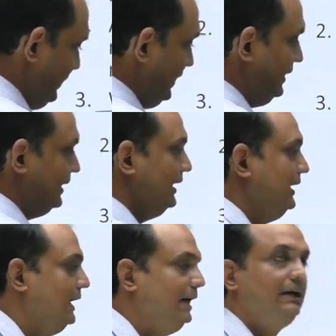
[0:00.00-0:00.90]
medial
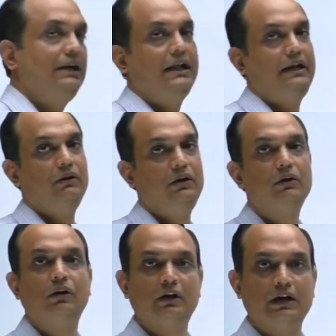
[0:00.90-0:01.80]
and lateral
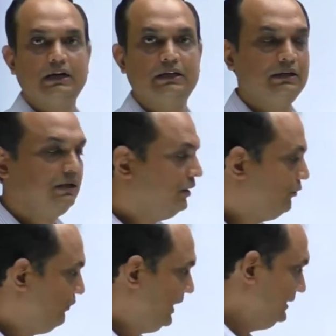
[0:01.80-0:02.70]
pterygoid contract.
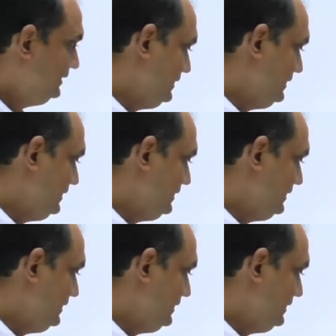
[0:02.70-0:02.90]
When